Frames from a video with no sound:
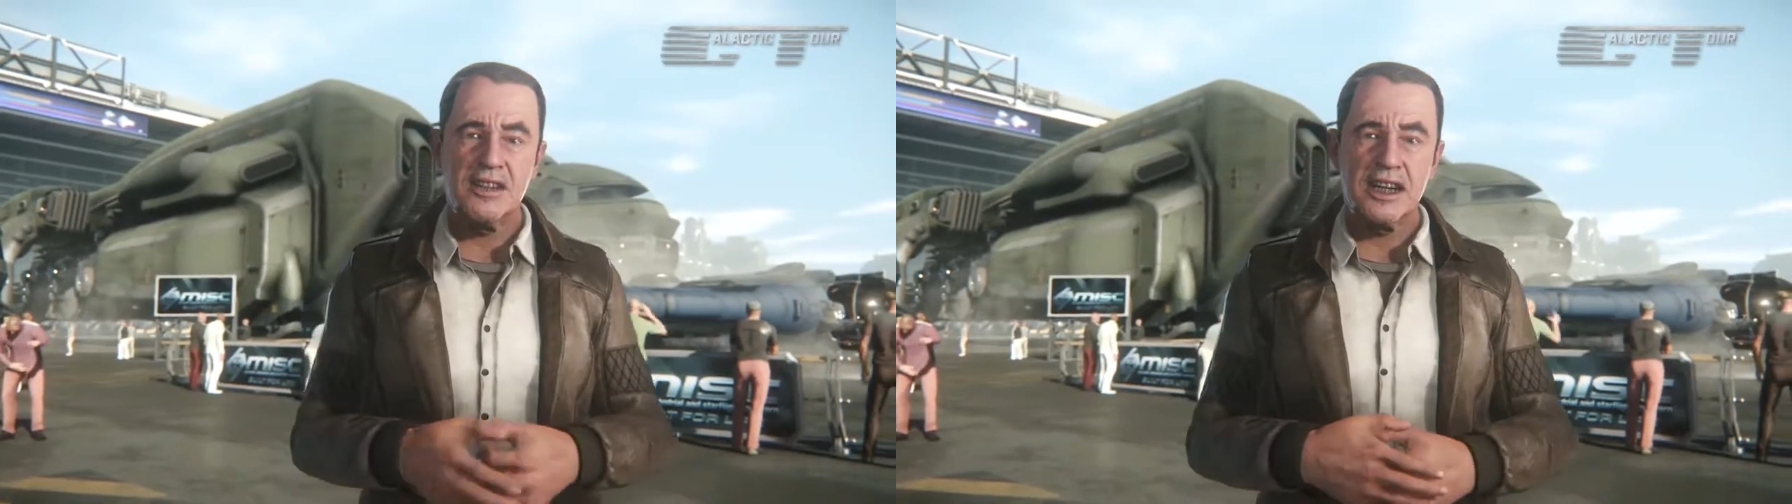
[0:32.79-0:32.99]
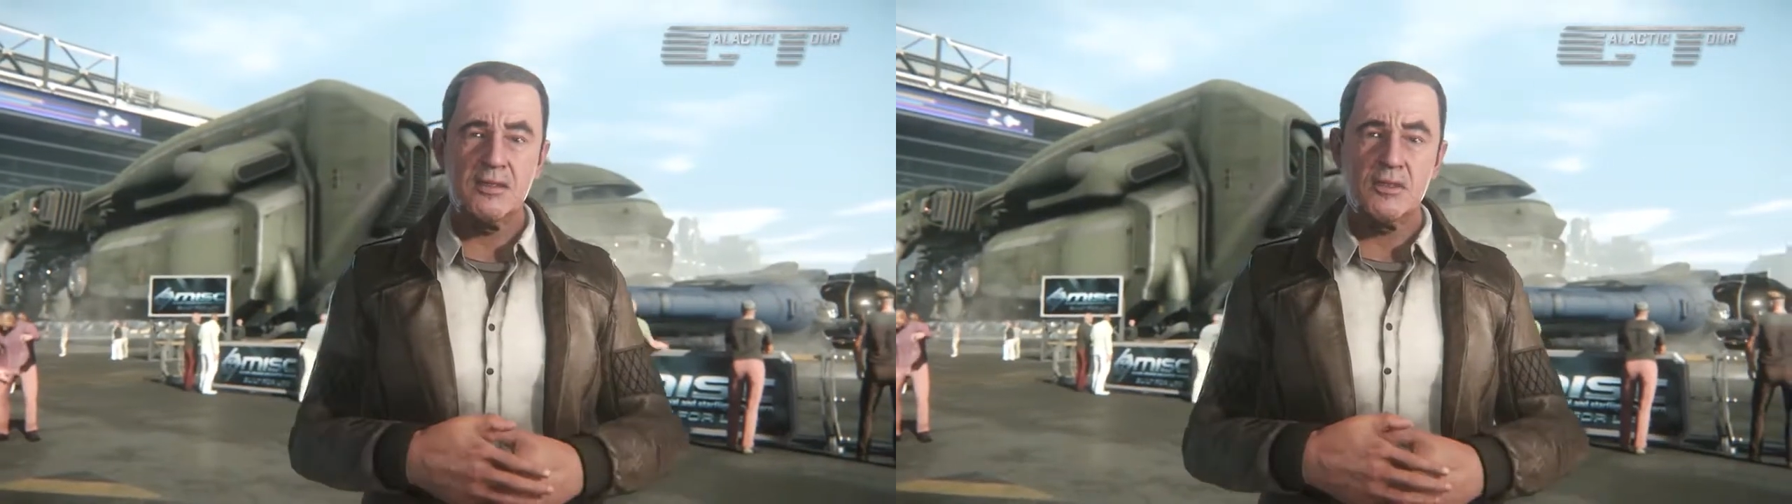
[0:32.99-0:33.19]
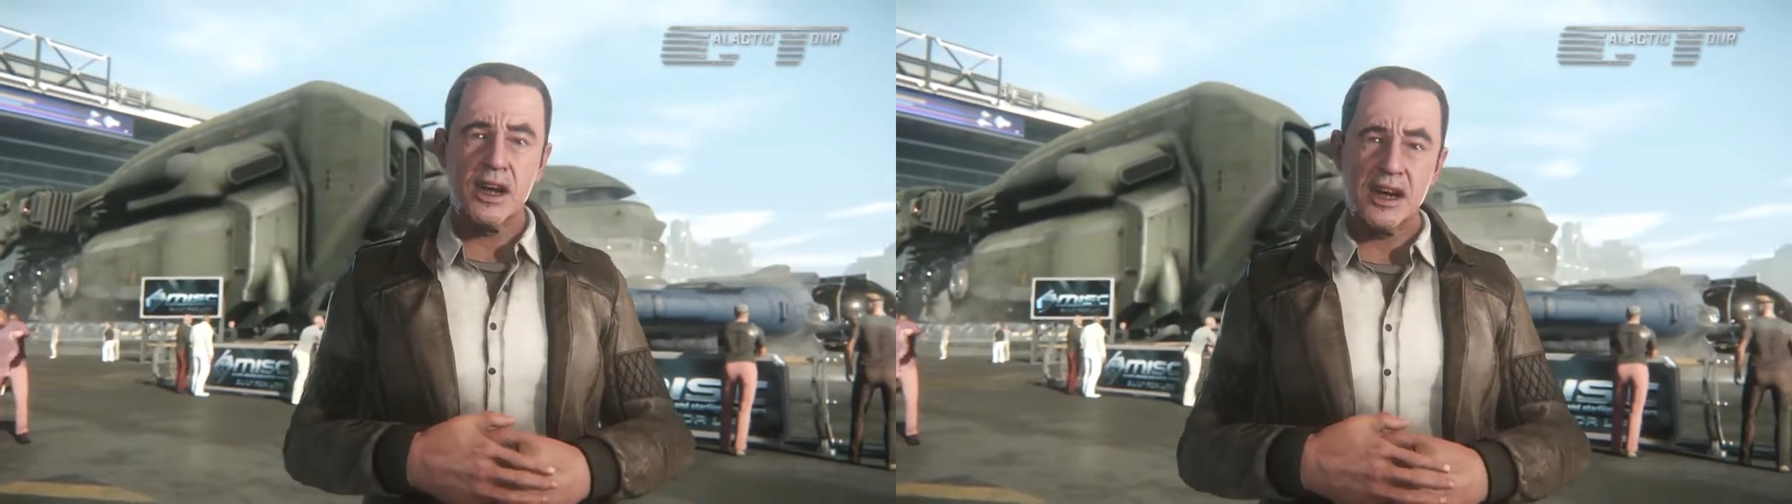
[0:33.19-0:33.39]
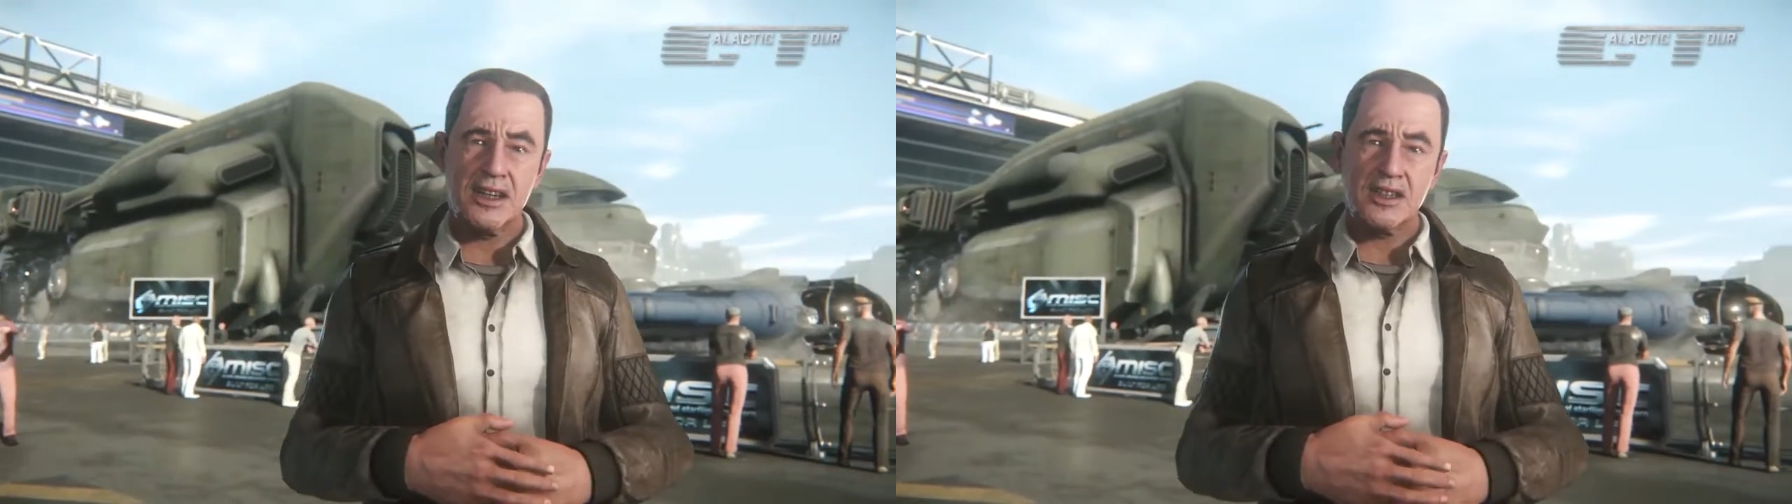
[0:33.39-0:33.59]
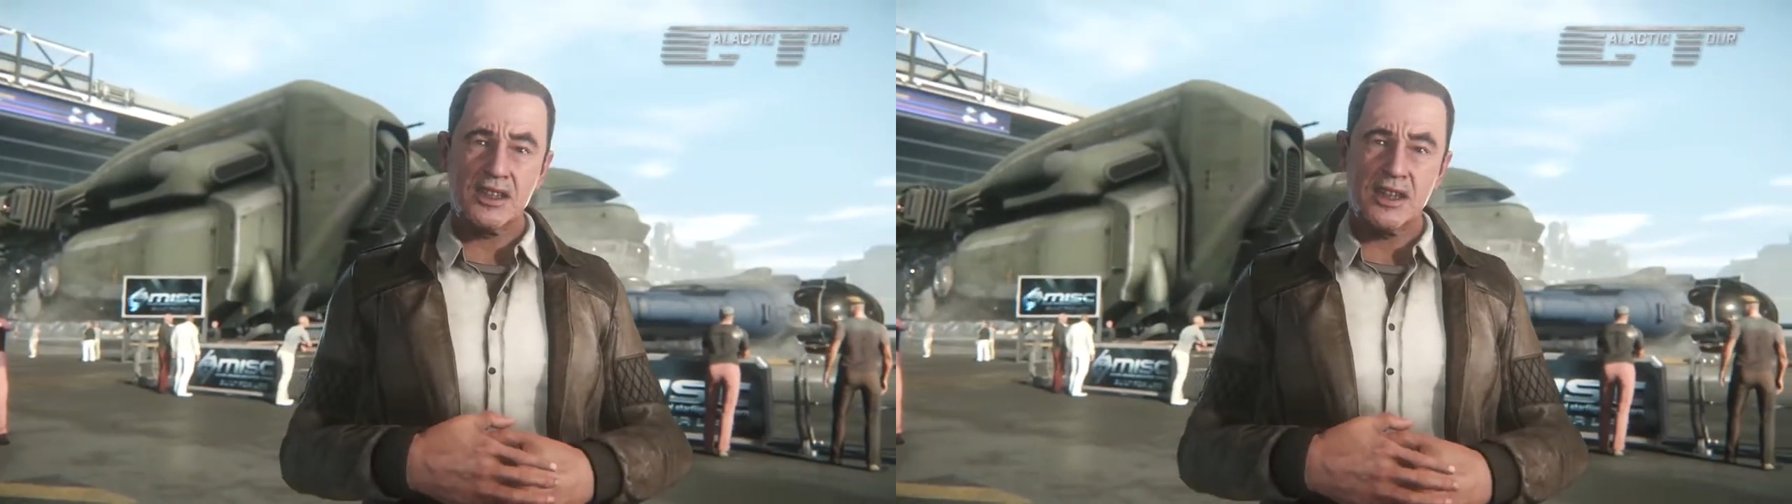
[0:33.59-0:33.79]
in these
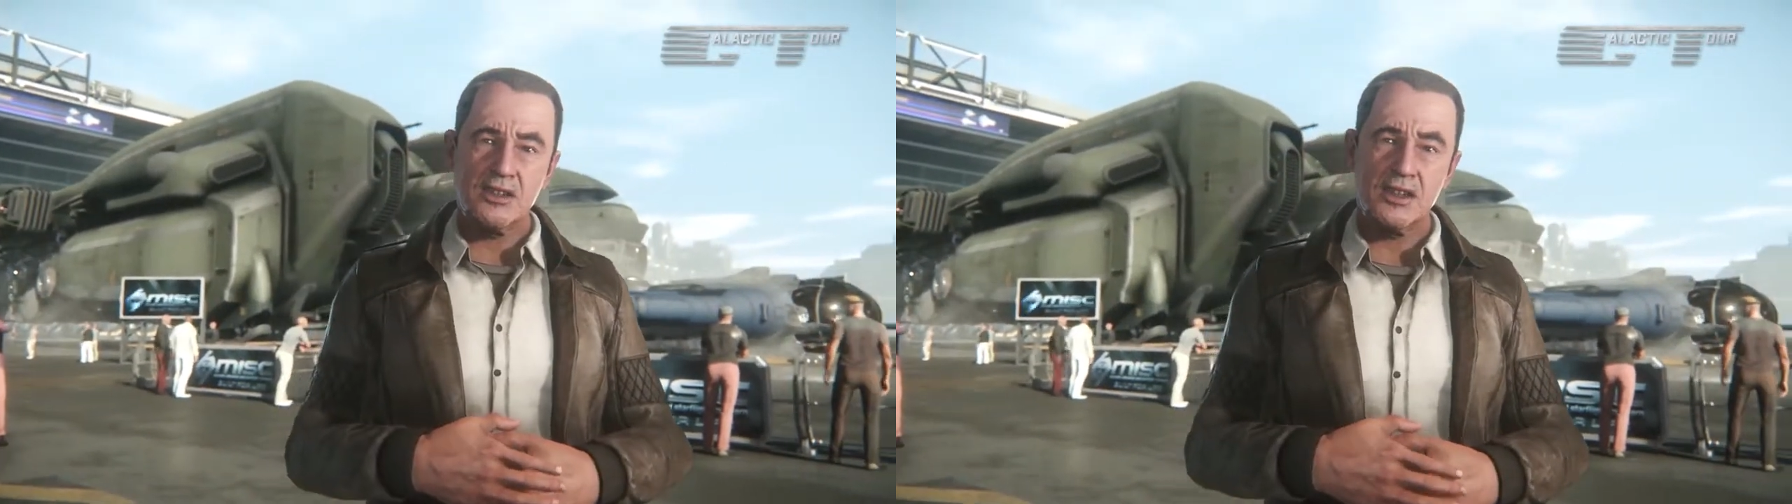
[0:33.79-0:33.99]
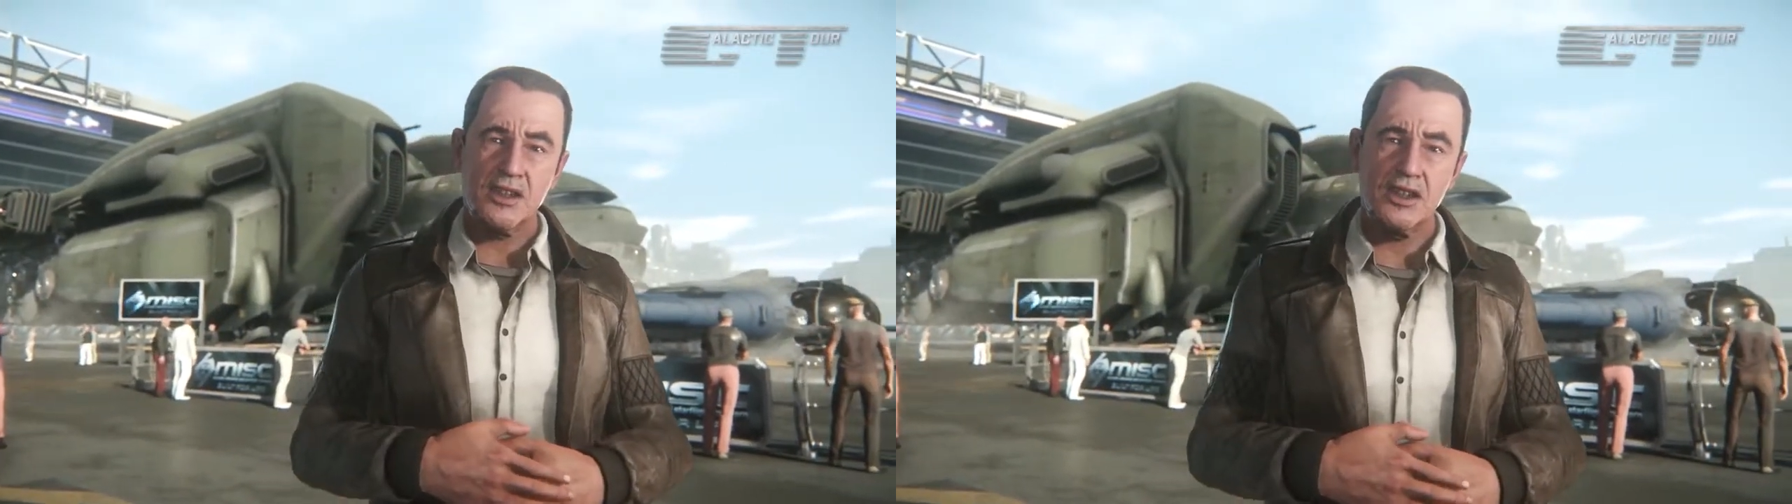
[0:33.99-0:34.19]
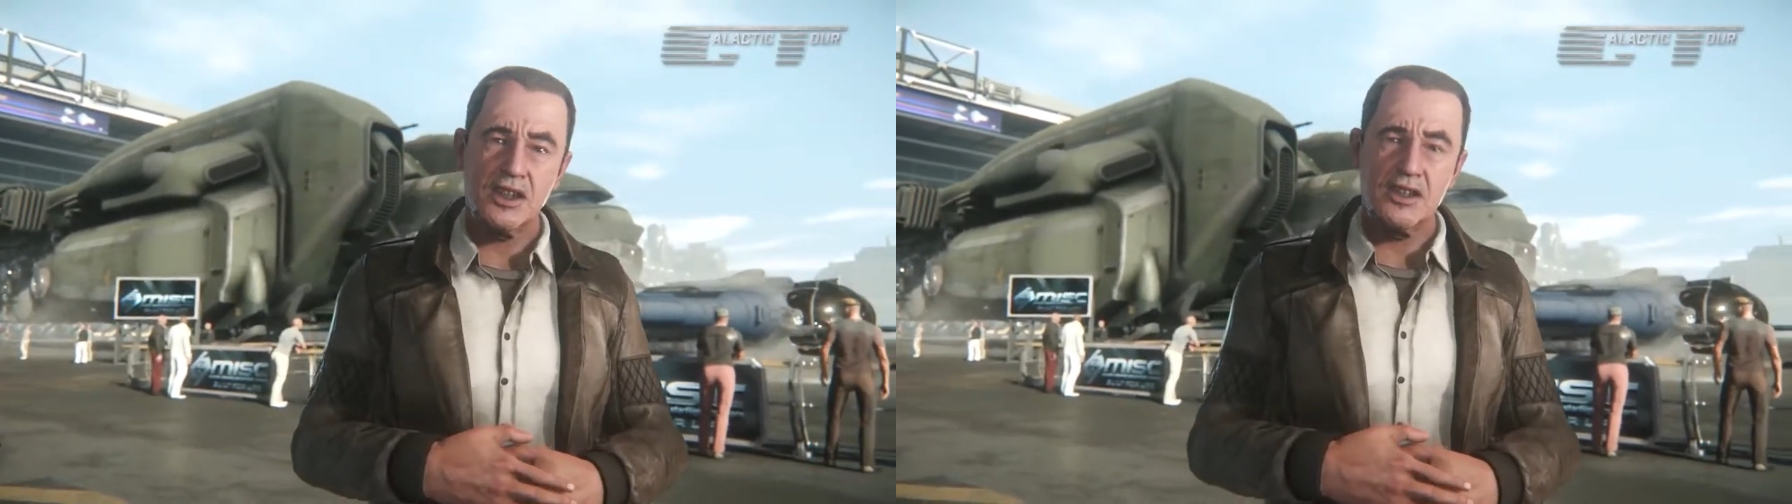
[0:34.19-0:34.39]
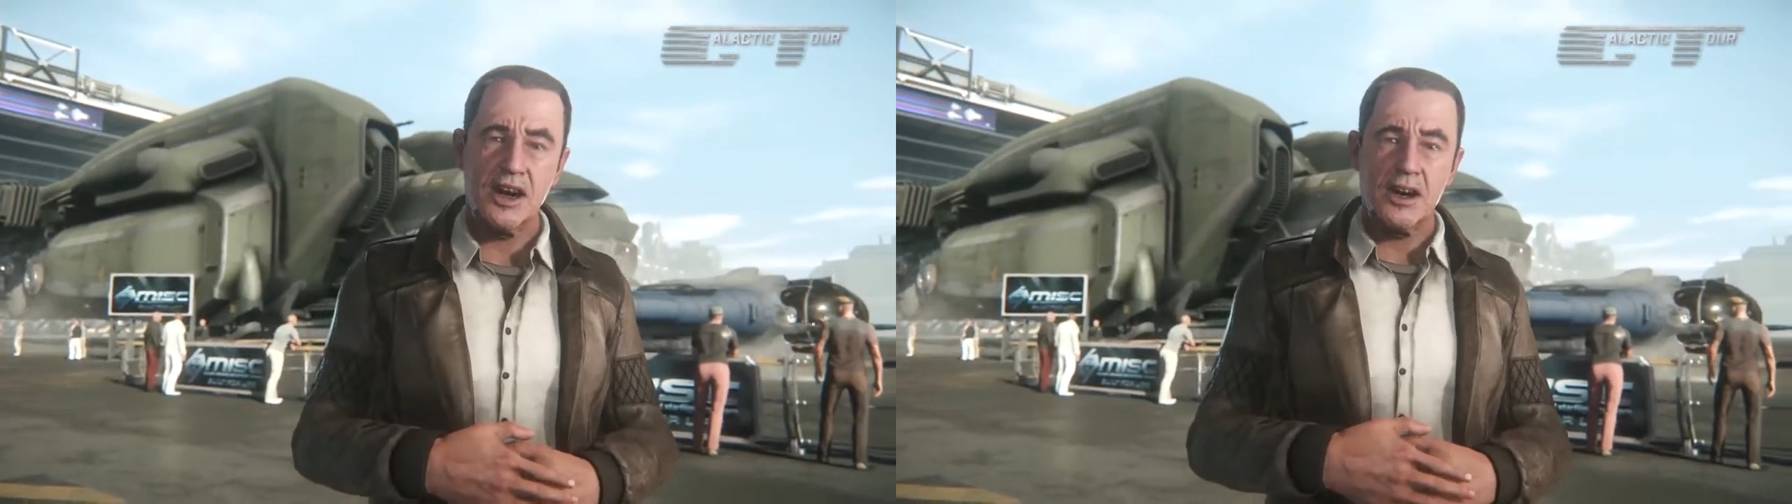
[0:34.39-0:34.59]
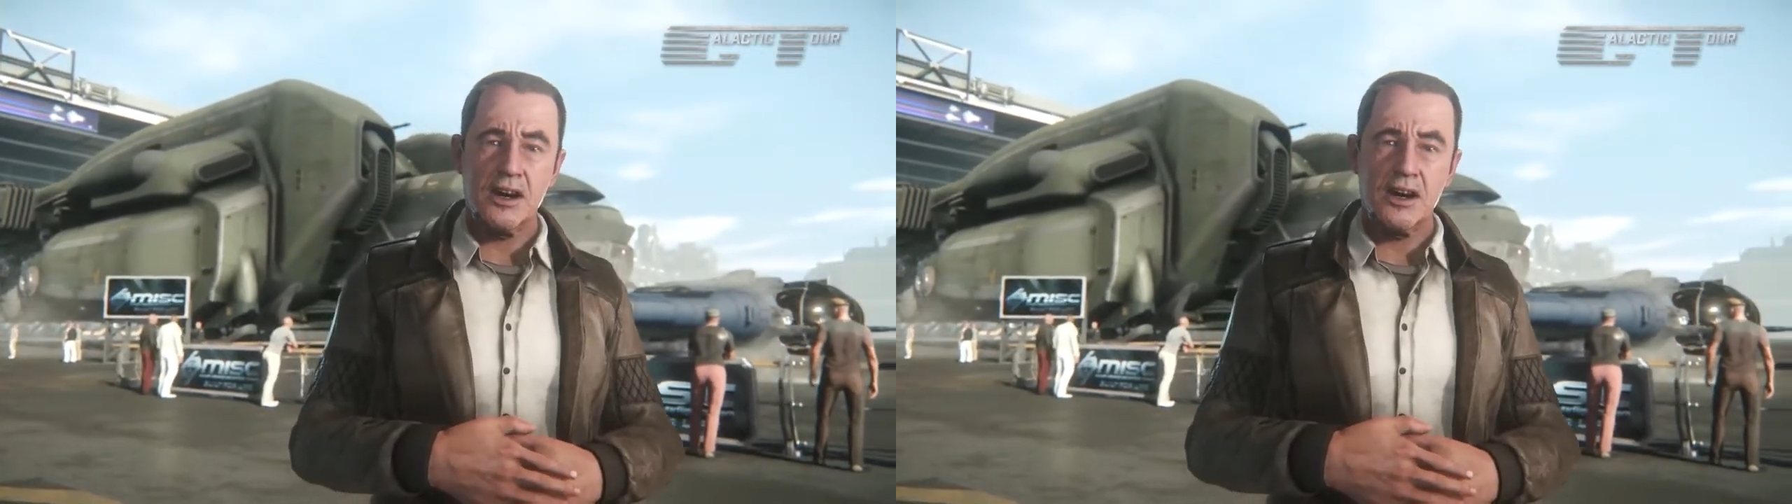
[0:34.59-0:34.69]
flying steel sausages,